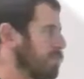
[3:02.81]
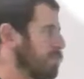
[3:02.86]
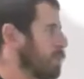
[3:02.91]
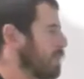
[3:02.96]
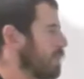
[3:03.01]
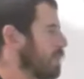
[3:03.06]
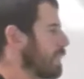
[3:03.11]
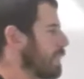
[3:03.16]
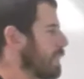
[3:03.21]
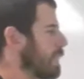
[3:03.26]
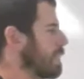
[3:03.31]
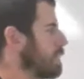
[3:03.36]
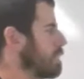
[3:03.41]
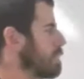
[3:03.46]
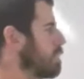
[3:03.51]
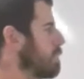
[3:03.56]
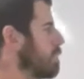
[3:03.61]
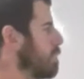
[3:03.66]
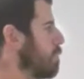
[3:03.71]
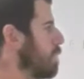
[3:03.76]
We look at
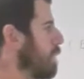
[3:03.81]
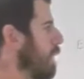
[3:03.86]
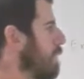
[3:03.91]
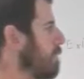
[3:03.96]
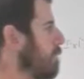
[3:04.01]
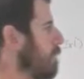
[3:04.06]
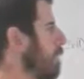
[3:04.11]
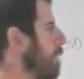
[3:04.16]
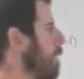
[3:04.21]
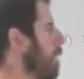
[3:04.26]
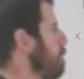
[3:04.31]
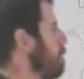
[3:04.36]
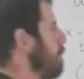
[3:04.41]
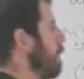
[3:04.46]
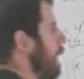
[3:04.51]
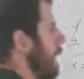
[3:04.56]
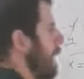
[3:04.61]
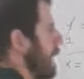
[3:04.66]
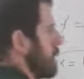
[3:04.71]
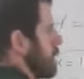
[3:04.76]
this, we have a
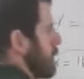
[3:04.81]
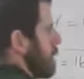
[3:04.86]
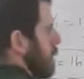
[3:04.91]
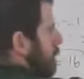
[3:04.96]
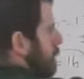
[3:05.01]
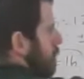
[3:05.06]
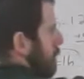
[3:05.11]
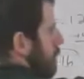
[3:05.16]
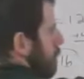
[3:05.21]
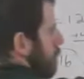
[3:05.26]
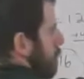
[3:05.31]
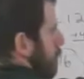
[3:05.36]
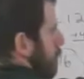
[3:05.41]
positive in